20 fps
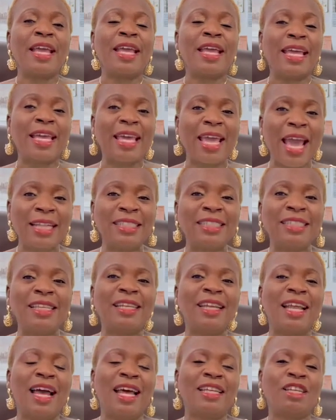
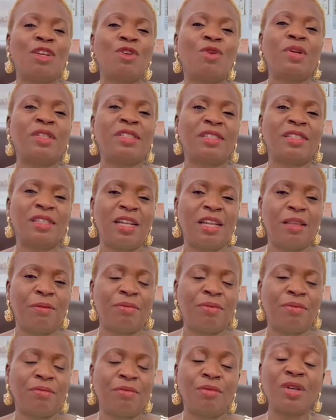Getting adequate
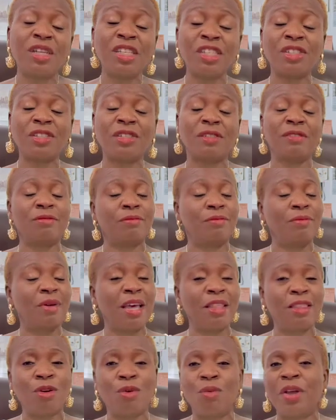sleep, which,
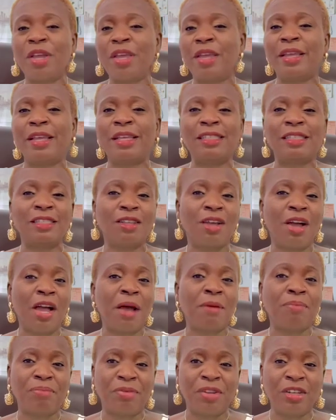by the way, it's not
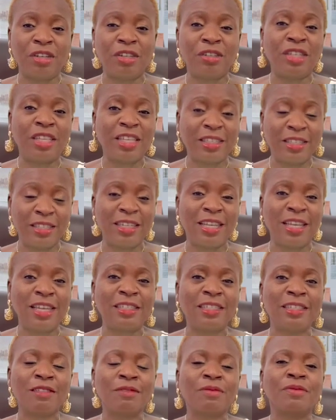happening these
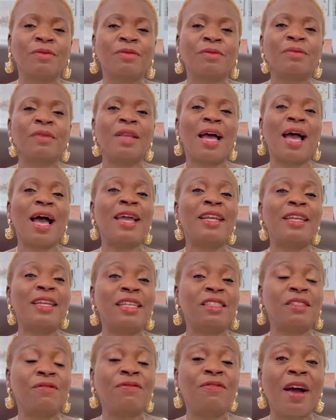days.
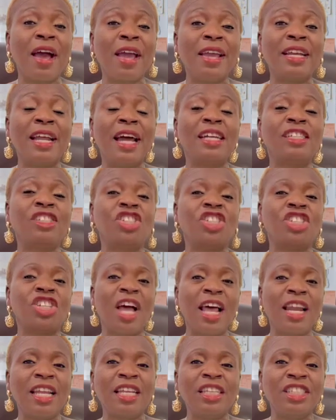Identifying and
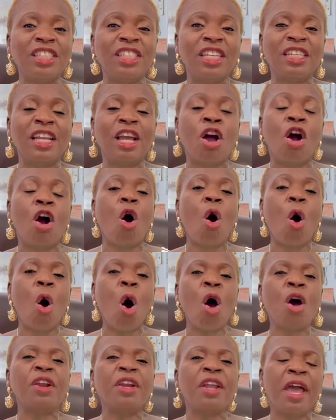challenging
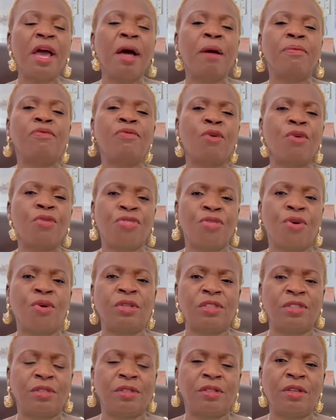unhelpful
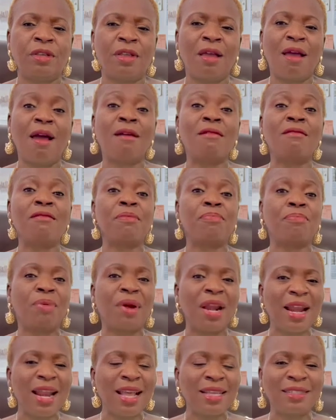thoughts and
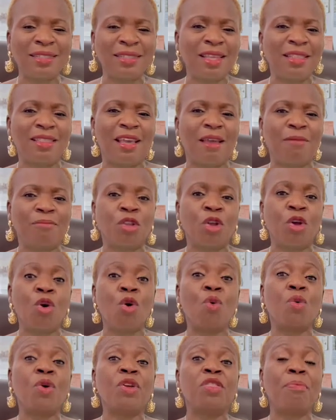replacing them
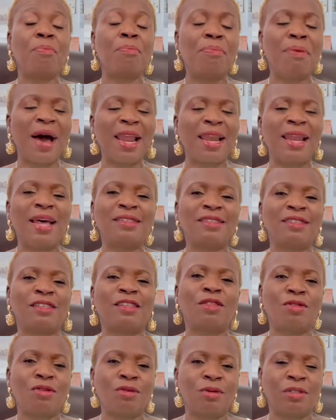with
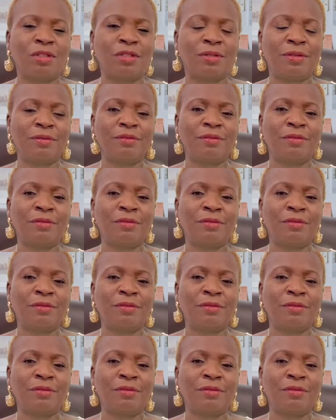balanced thoughts.